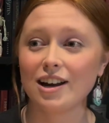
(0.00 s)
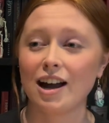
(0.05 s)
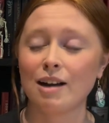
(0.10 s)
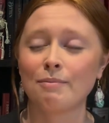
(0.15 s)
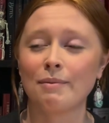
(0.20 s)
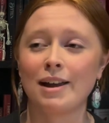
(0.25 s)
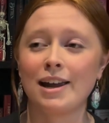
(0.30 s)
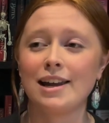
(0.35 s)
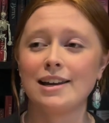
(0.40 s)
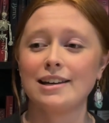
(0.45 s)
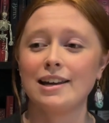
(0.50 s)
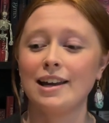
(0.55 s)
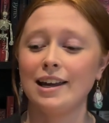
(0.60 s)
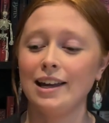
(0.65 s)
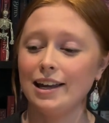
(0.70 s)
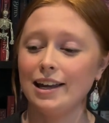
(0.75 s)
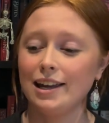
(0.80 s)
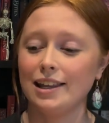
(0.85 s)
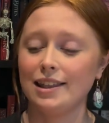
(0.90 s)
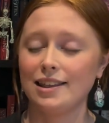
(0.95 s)
I made
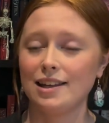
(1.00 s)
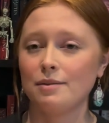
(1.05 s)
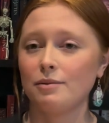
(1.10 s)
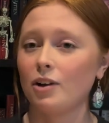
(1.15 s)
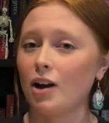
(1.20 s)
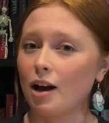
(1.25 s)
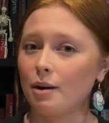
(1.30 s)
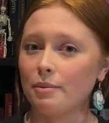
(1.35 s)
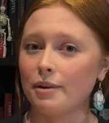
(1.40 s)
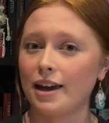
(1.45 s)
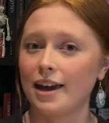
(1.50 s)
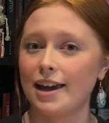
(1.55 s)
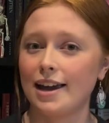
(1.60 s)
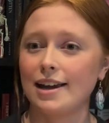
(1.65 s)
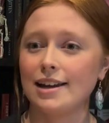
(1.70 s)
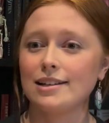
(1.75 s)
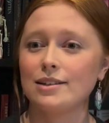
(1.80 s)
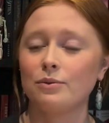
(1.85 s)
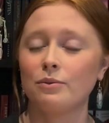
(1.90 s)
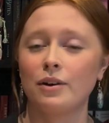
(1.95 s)
thin
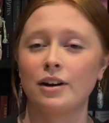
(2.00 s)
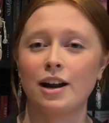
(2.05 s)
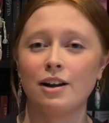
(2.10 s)
cupcakes when